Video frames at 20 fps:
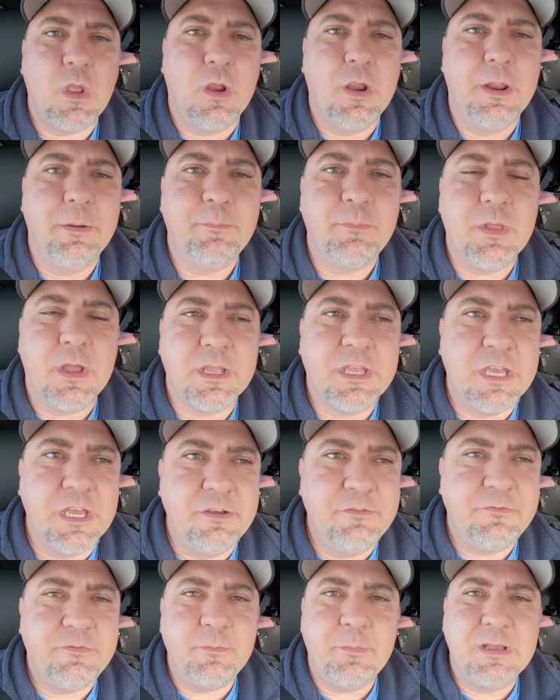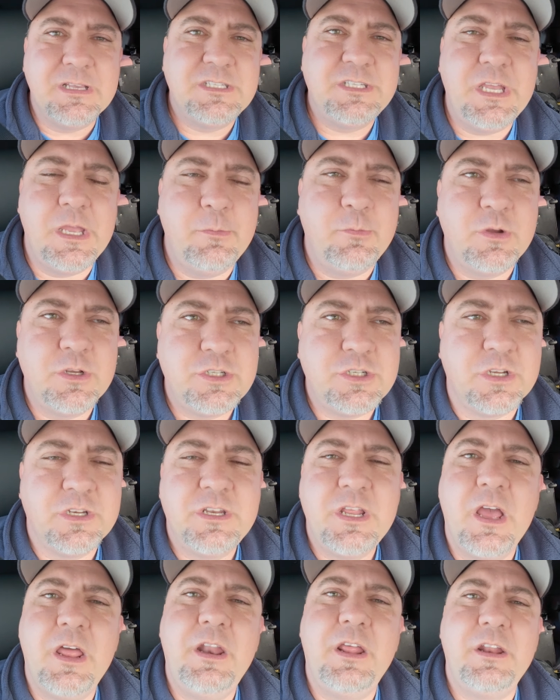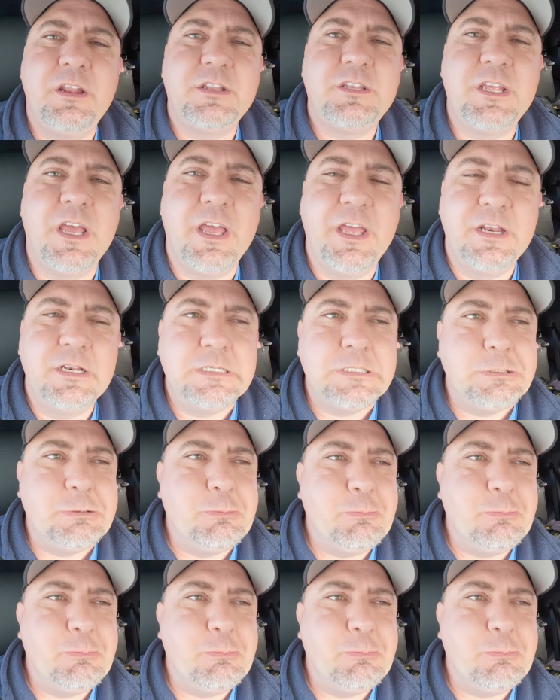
All right, I give my sandwich a 10 out of 10.